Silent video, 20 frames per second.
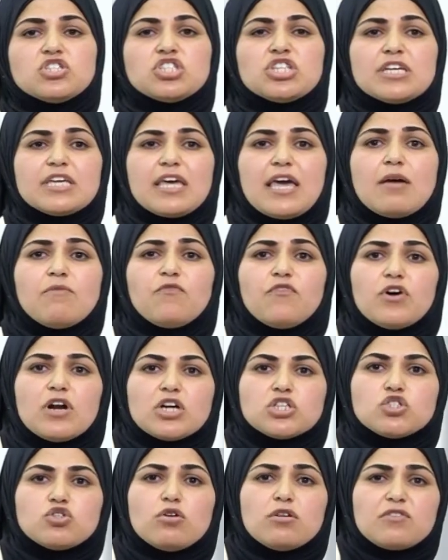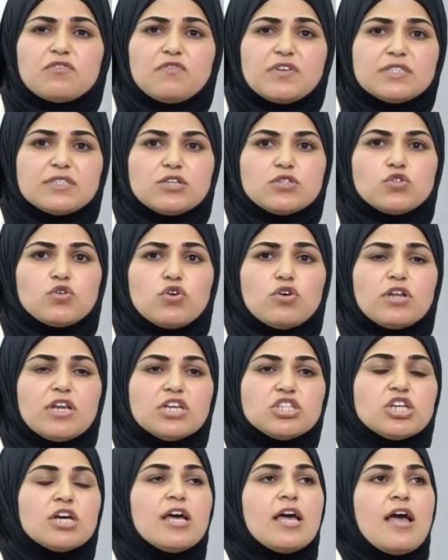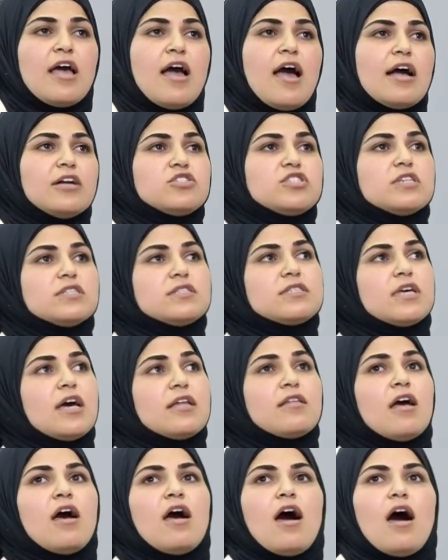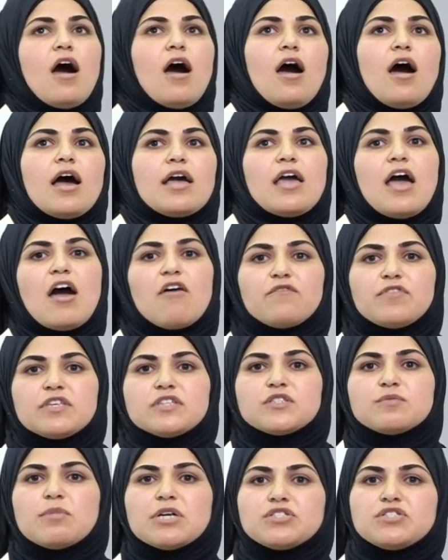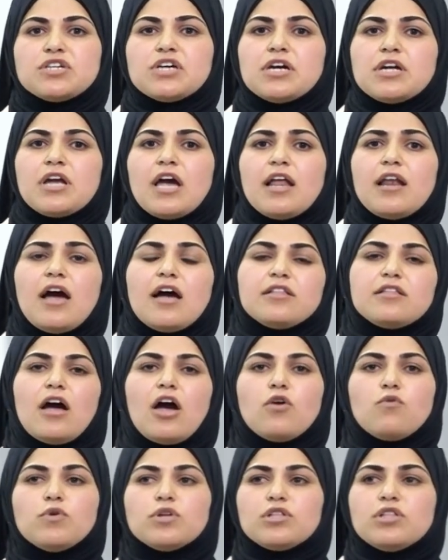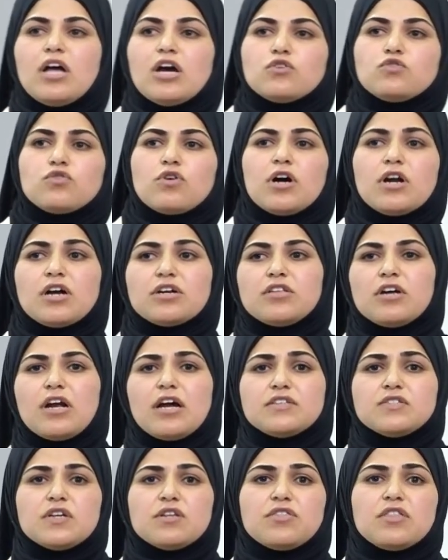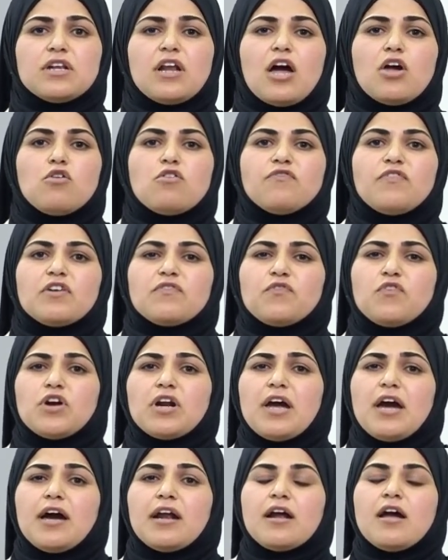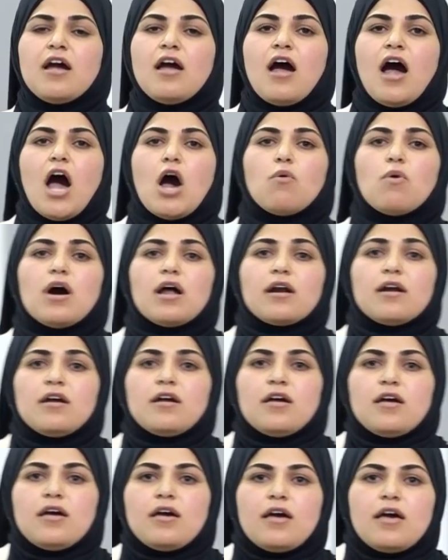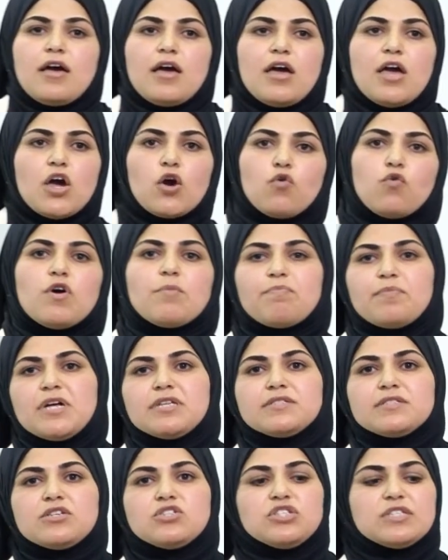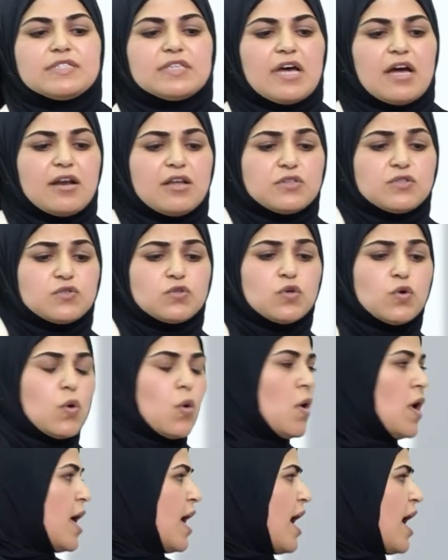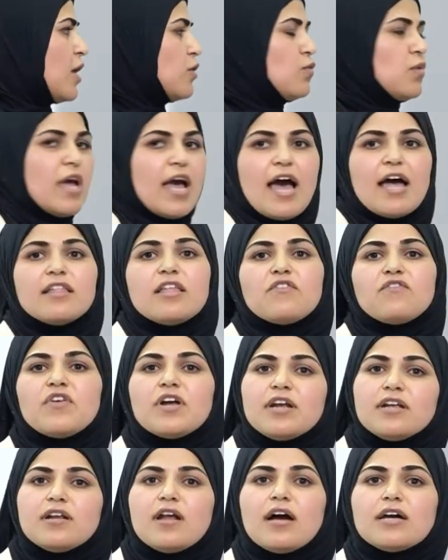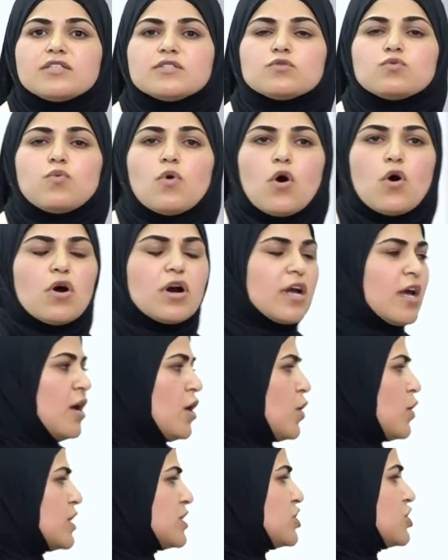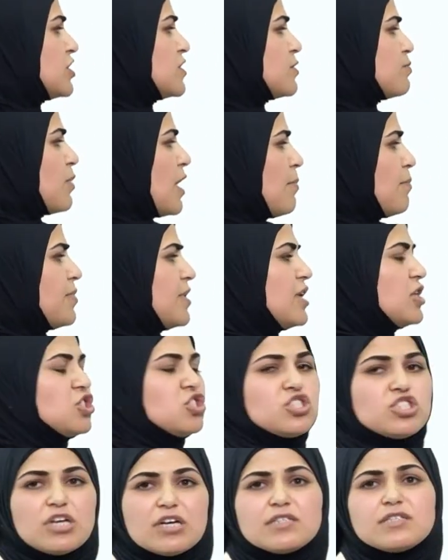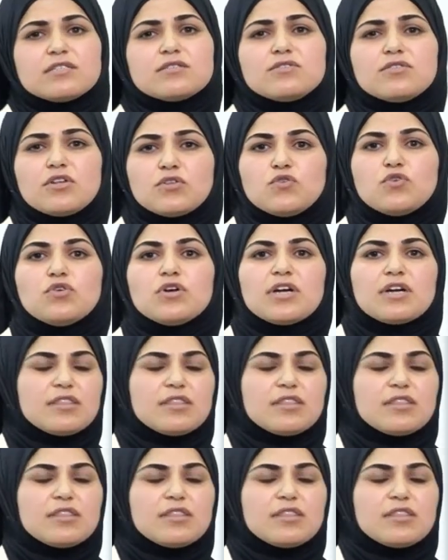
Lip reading: She came for a short visit to Jülich, and she said, I have this material and I would like to characterize it. Then I offer for her our equipments in JCNS-2, and we had a very nice work which is published just during